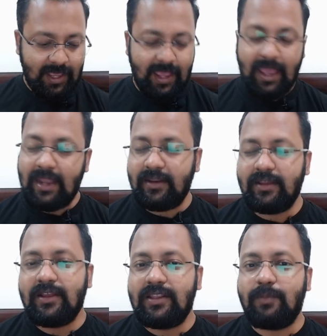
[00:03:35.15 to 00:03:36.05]
And
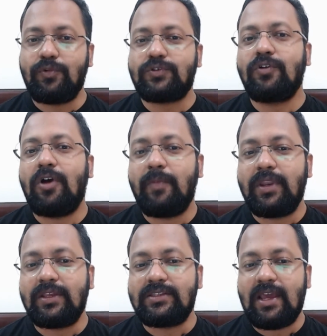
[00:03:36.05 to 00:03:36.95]
the most common
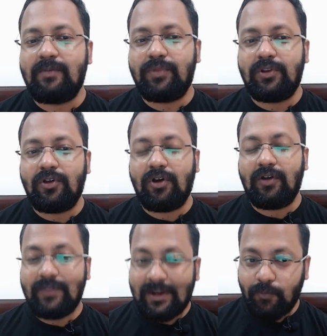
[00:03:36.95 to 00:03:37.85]
example
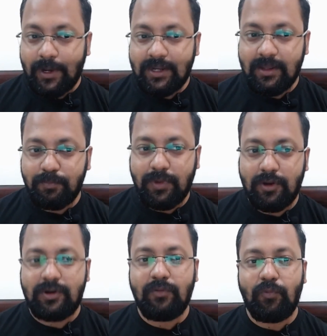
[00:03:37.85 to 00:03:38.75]
of that white
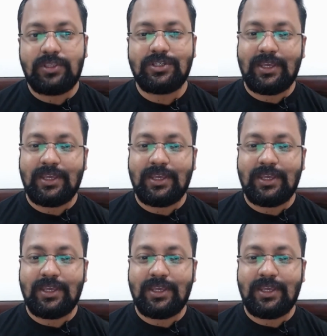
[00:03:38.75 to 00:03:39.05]
compound which